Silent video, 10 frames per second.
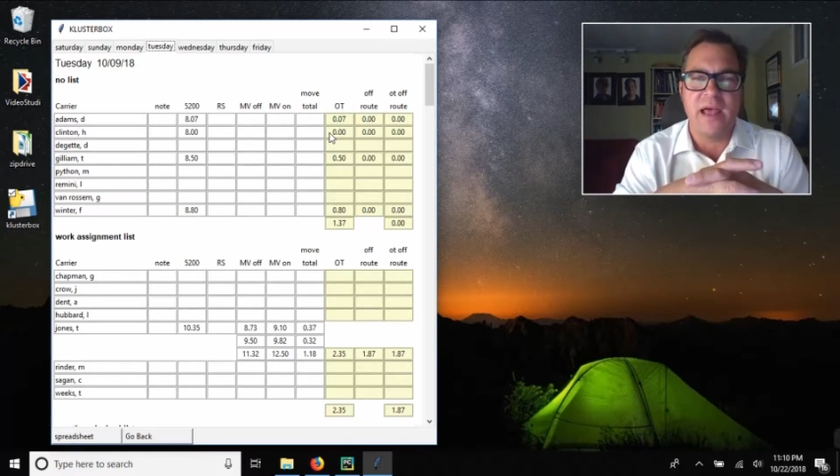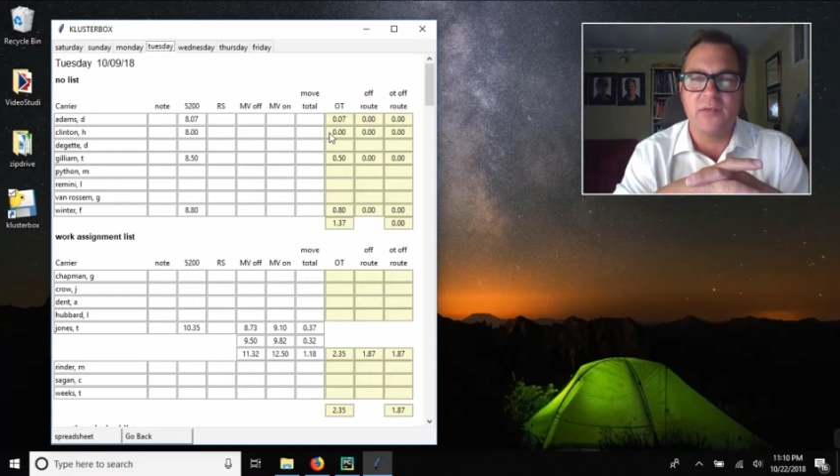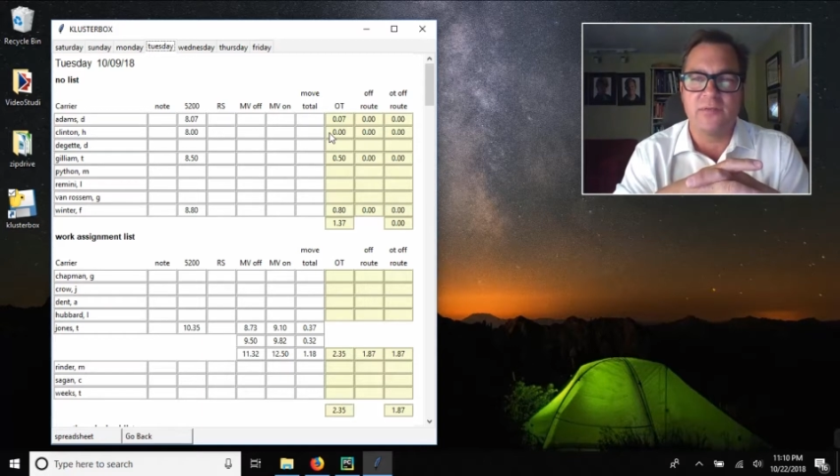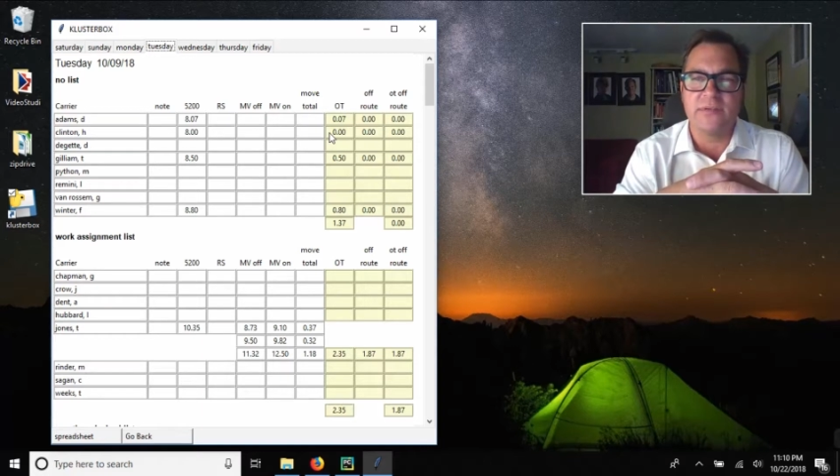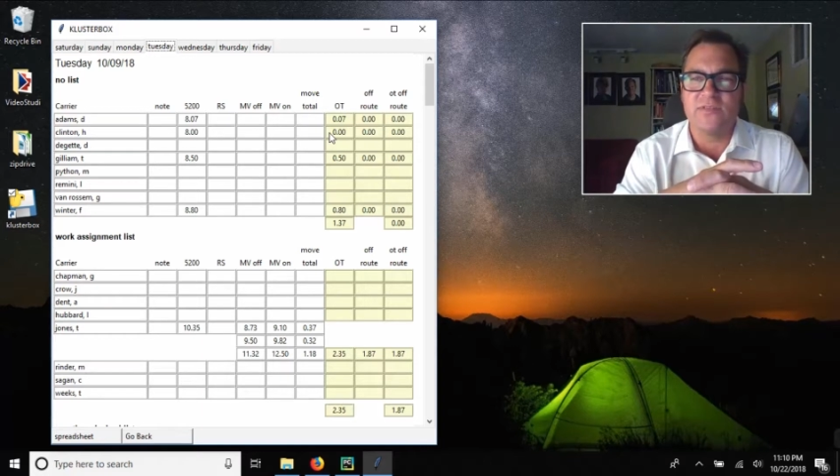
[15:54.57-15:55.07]

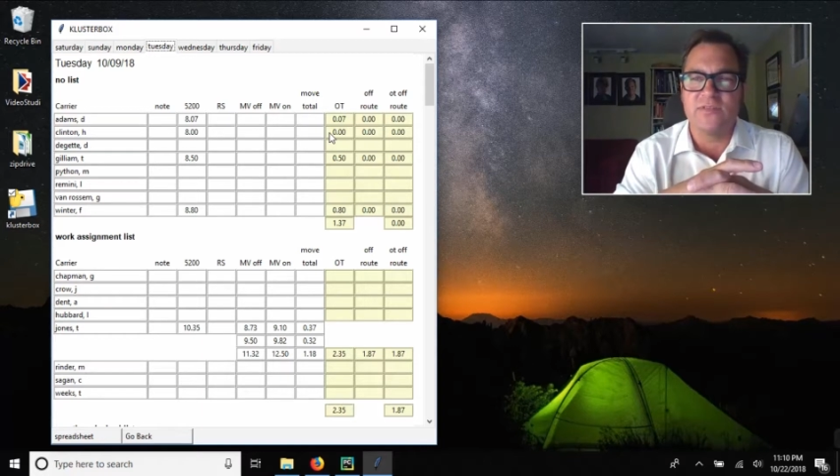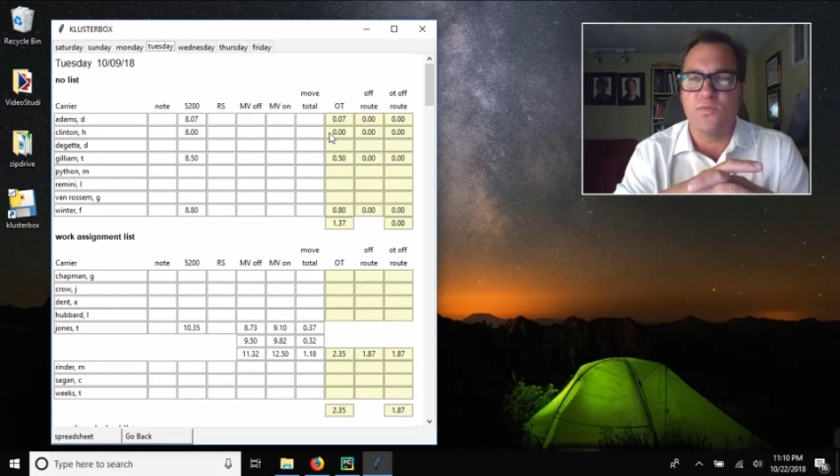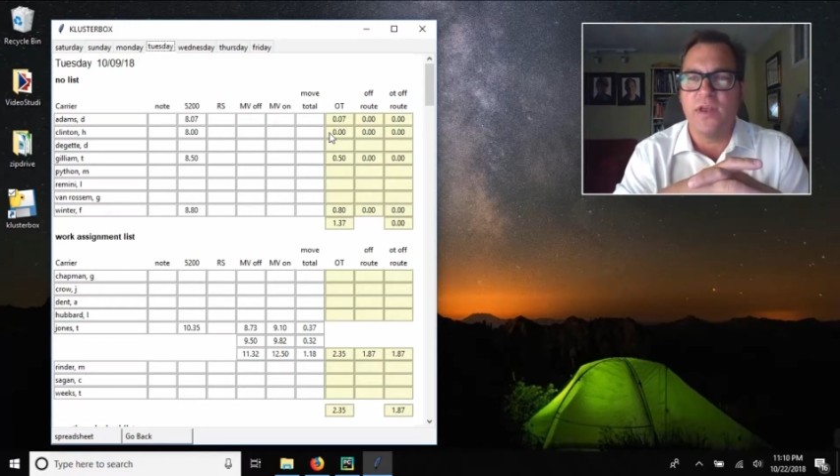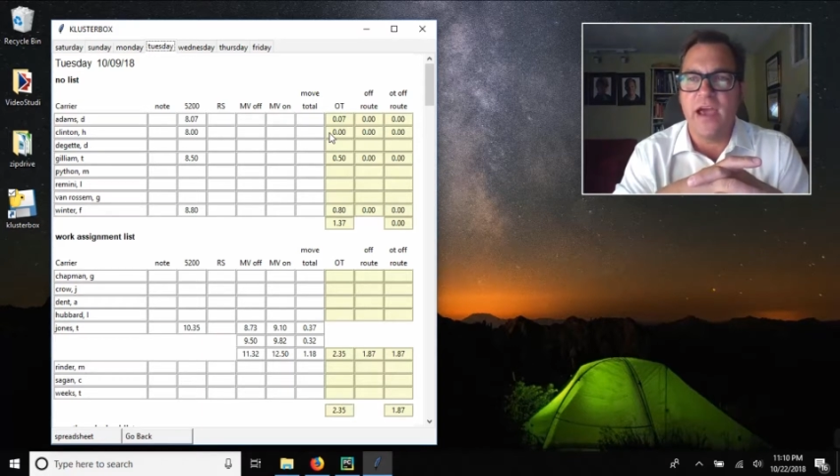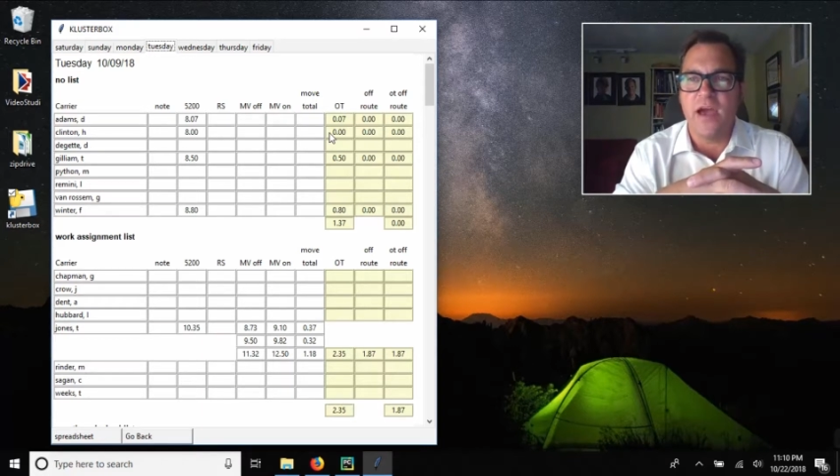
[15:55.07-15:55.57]
tolerance
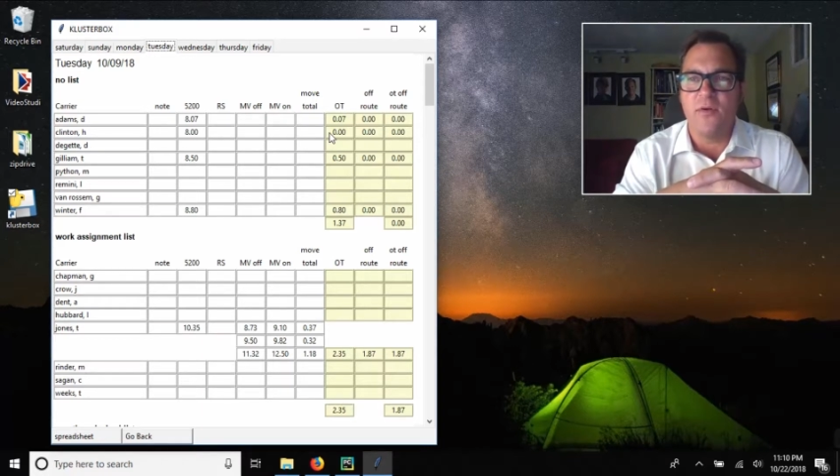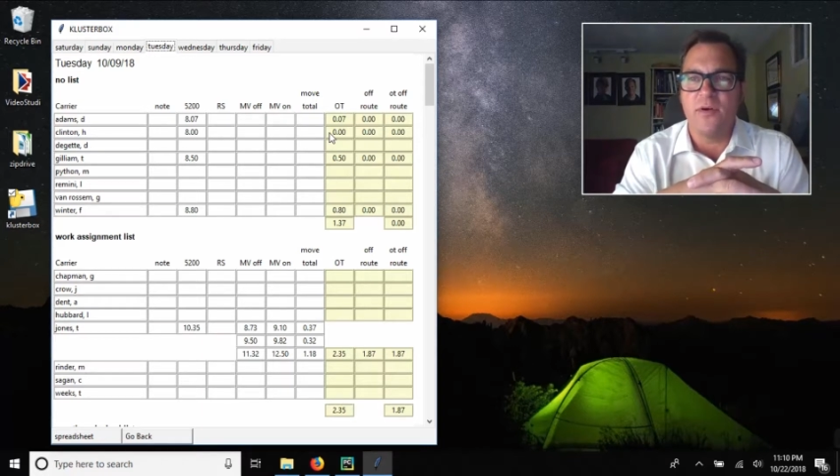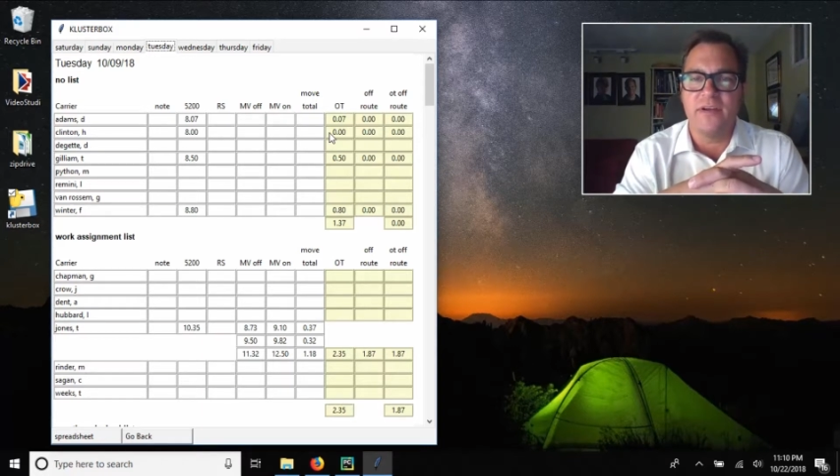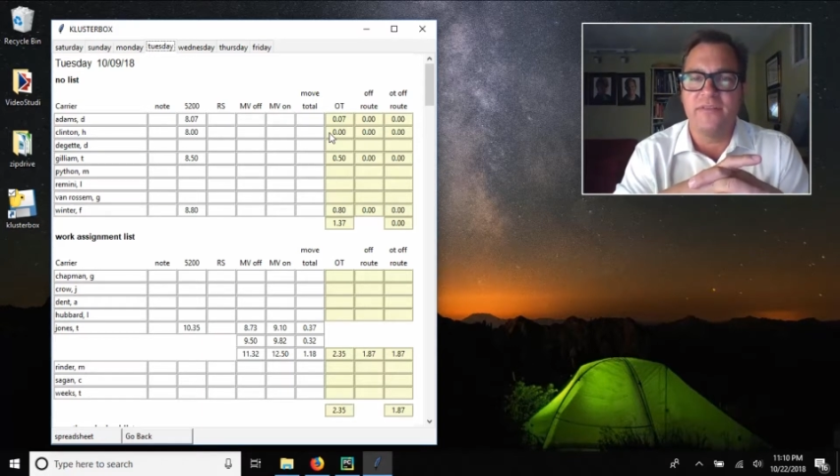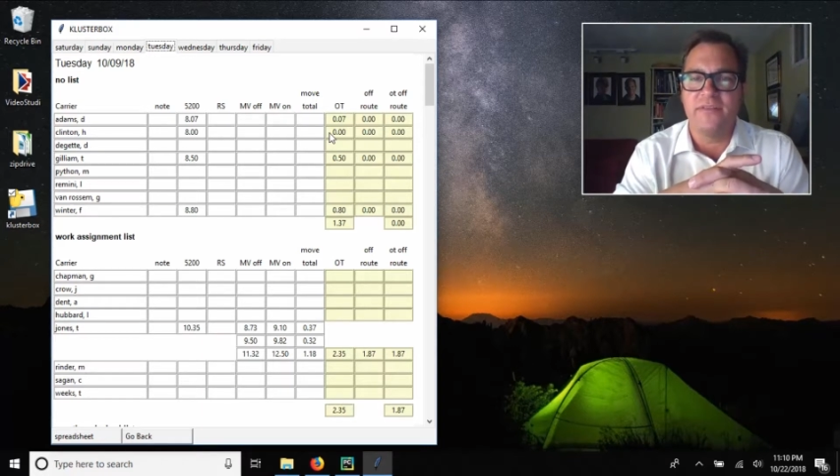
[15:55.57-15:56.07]
is 1
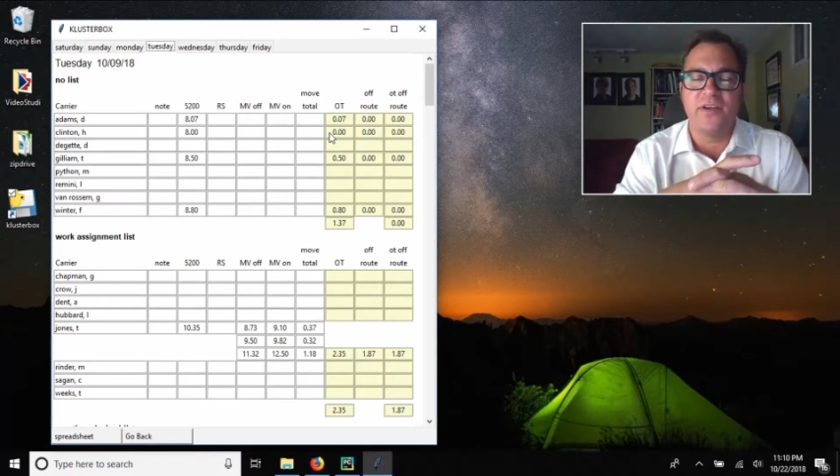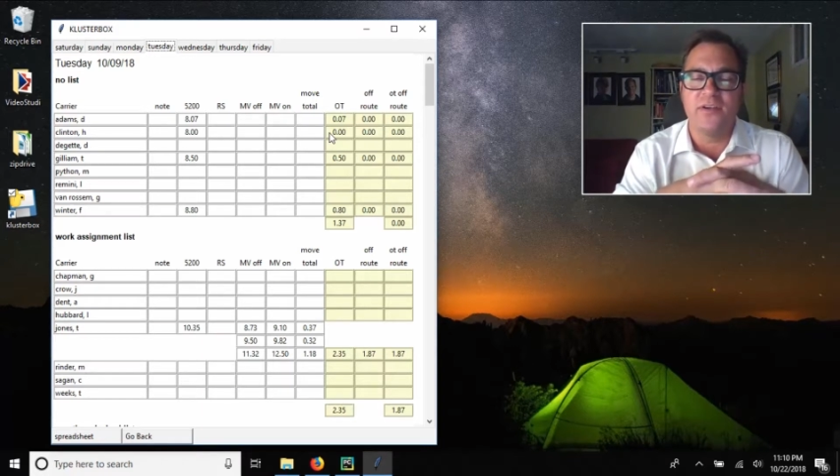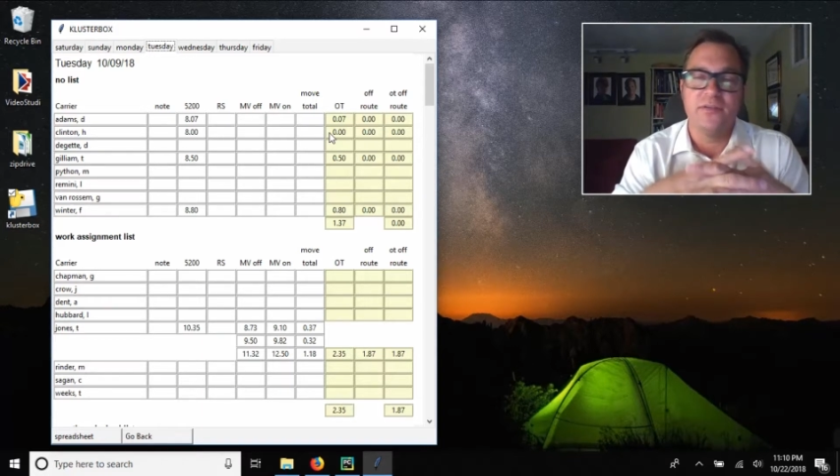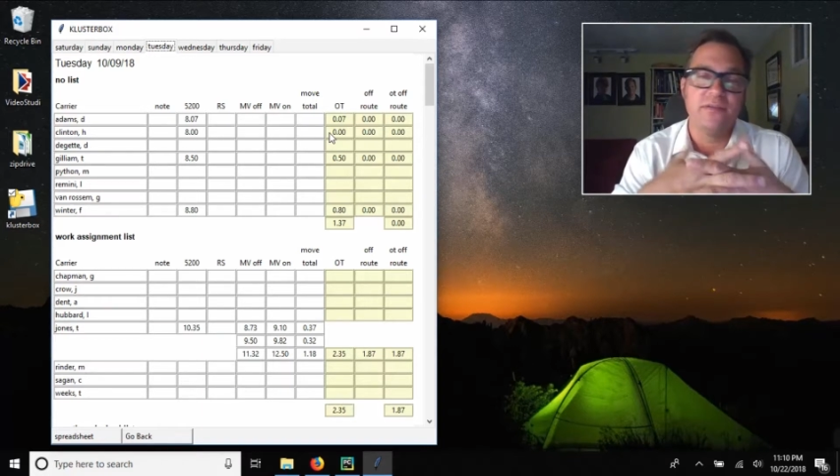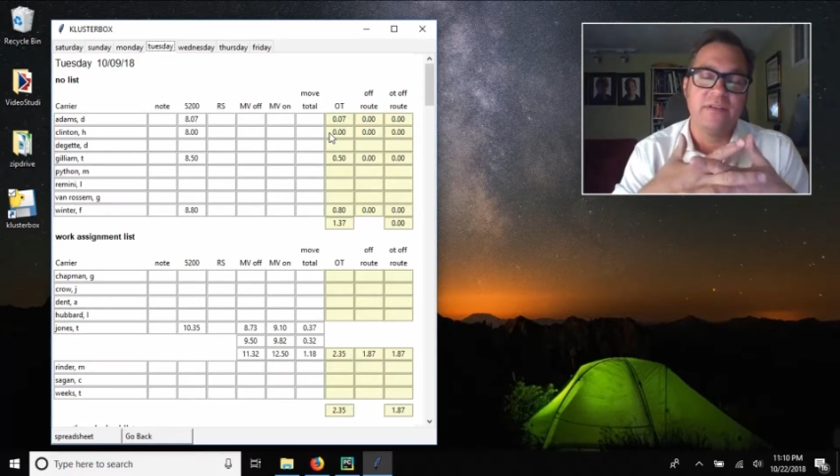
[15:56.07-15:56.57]
hour. I
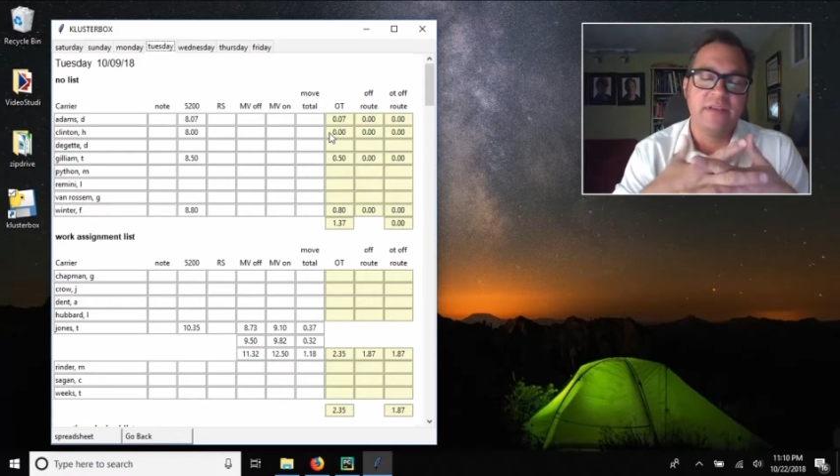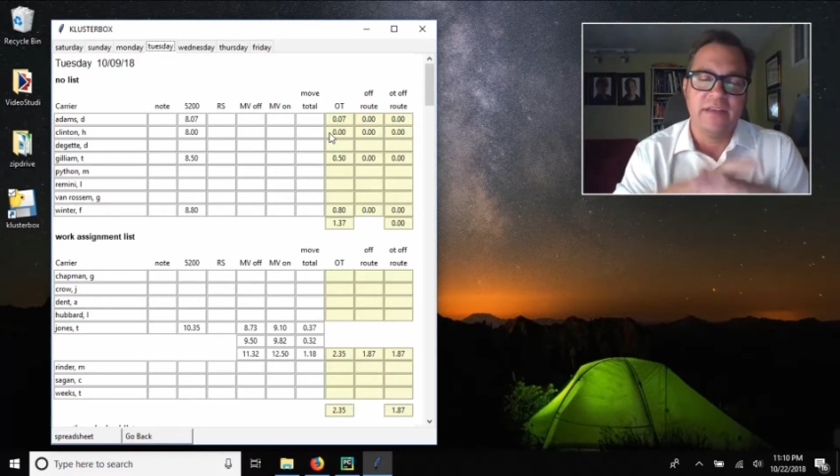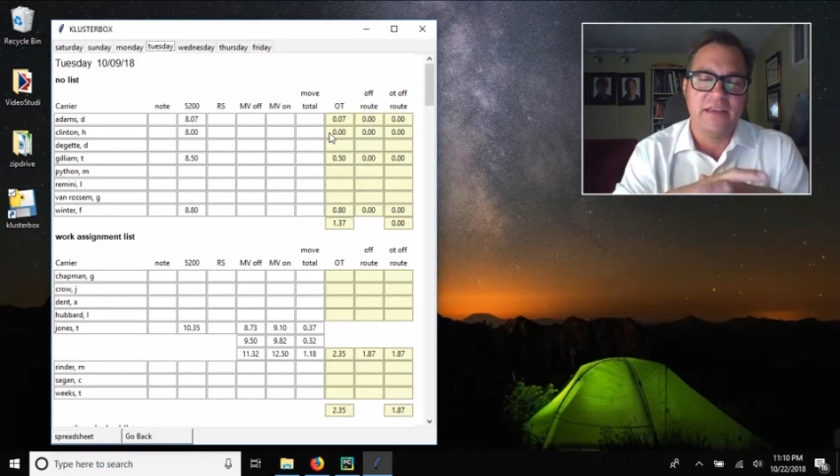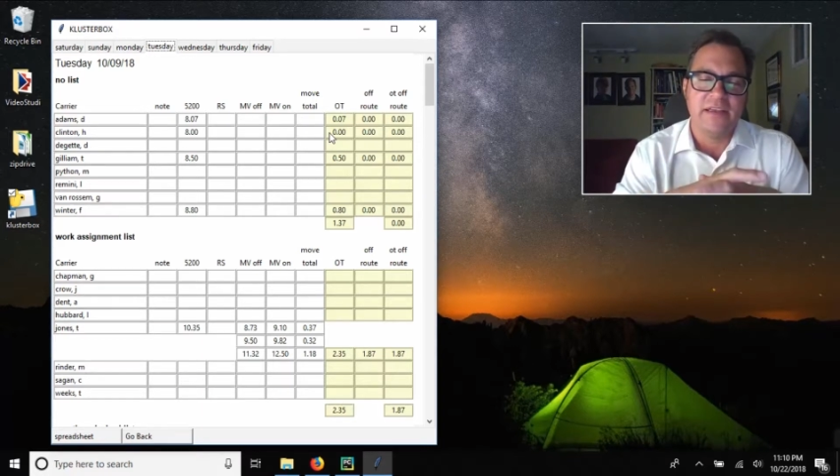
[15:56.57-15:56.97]
figure